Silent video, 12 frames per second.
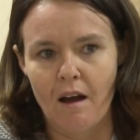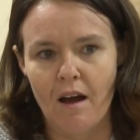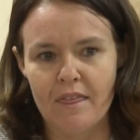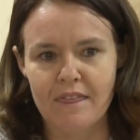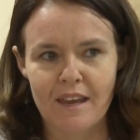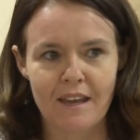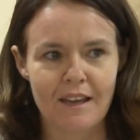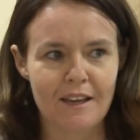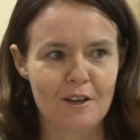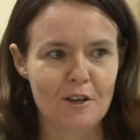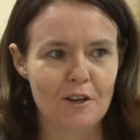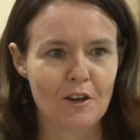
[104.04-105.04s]
I think
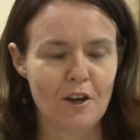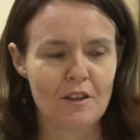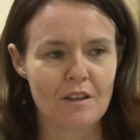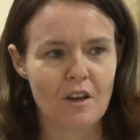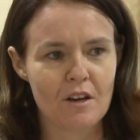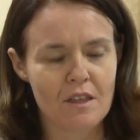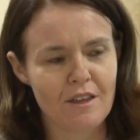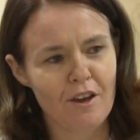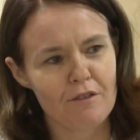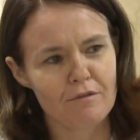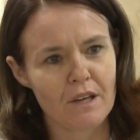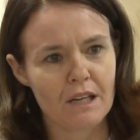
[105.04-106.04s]
the only thing
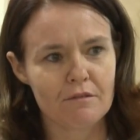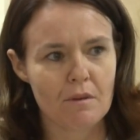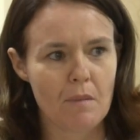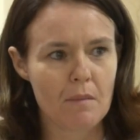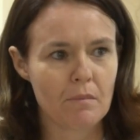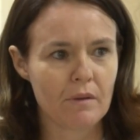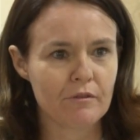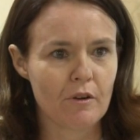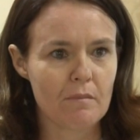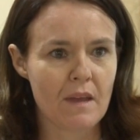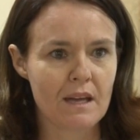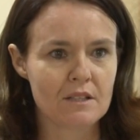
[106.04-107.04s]
I really remember
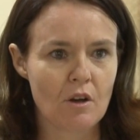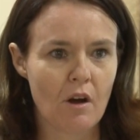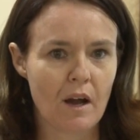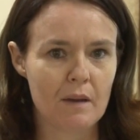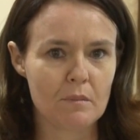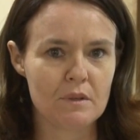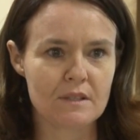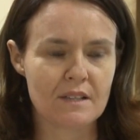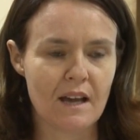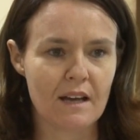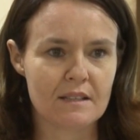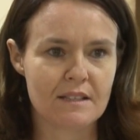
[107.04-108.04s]
from that time was
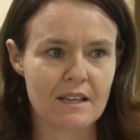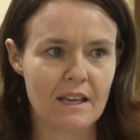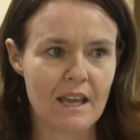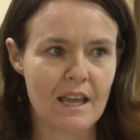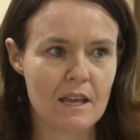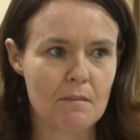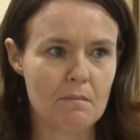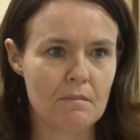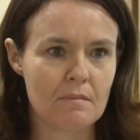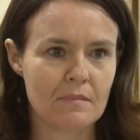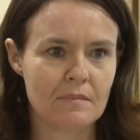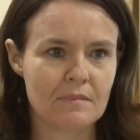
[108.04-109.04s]
asking
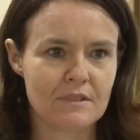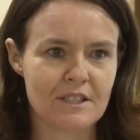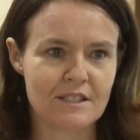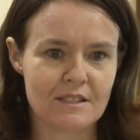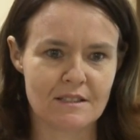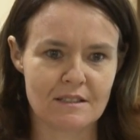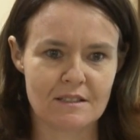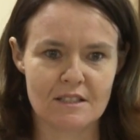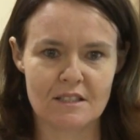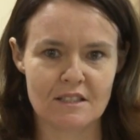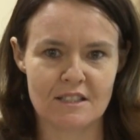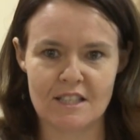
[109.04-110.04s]
him, does
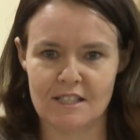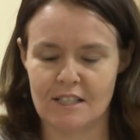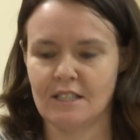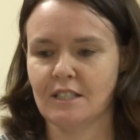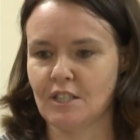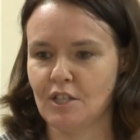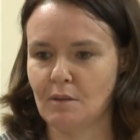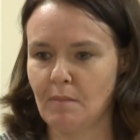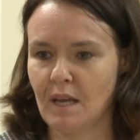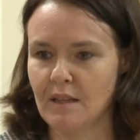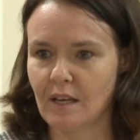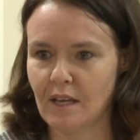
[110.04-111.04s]
this condition
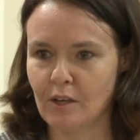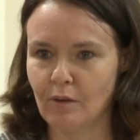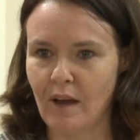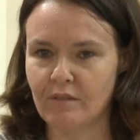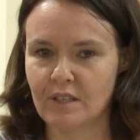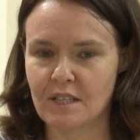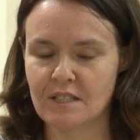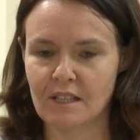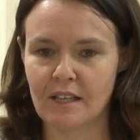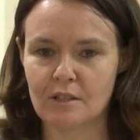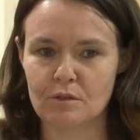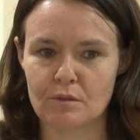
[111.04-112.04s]
mean that he'll have an
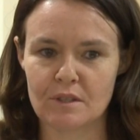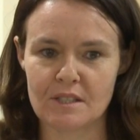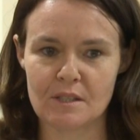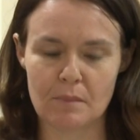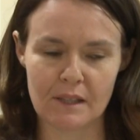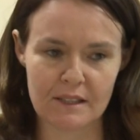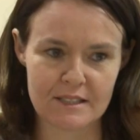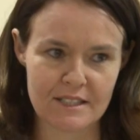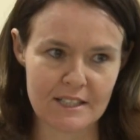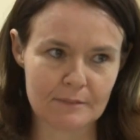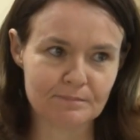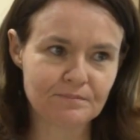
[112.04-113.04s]
intellectual
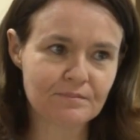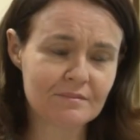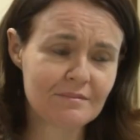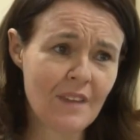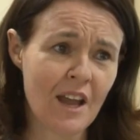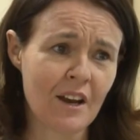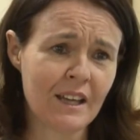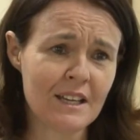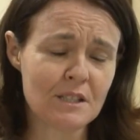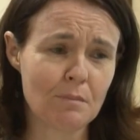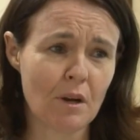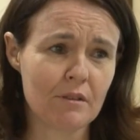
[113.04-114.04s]
disability? And I
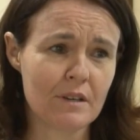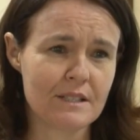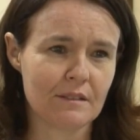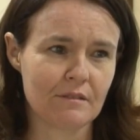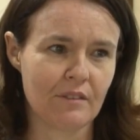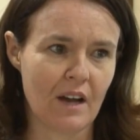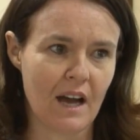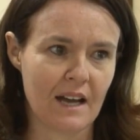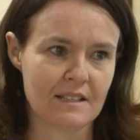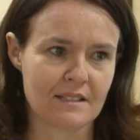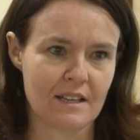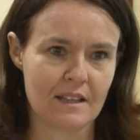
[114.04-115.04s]
guess my reason for
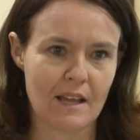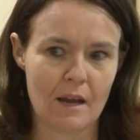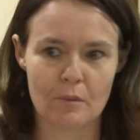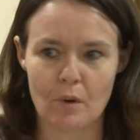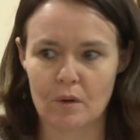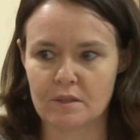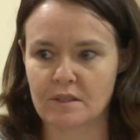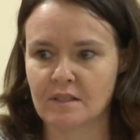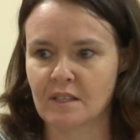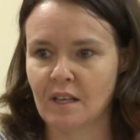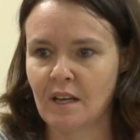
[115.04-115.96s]
asking that was,